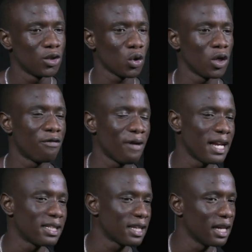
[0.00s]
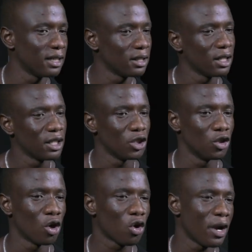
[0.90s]
so the fans can, you
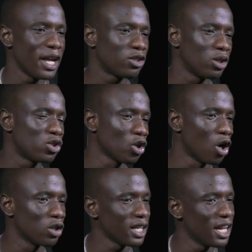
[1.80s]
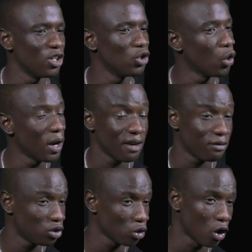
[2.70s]
know, connect to the songs and know
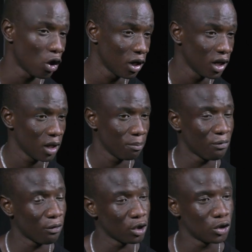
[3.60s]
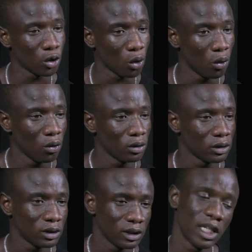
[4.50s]
every song before the show.
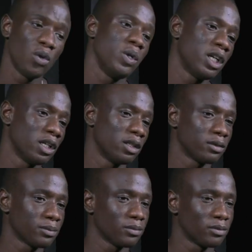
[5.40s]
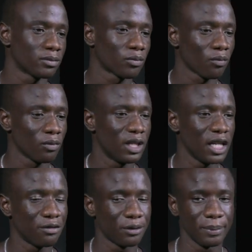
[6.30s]
Then we can
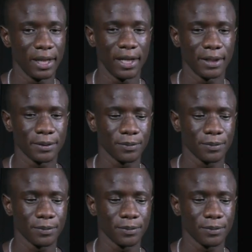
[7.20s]
take it from there.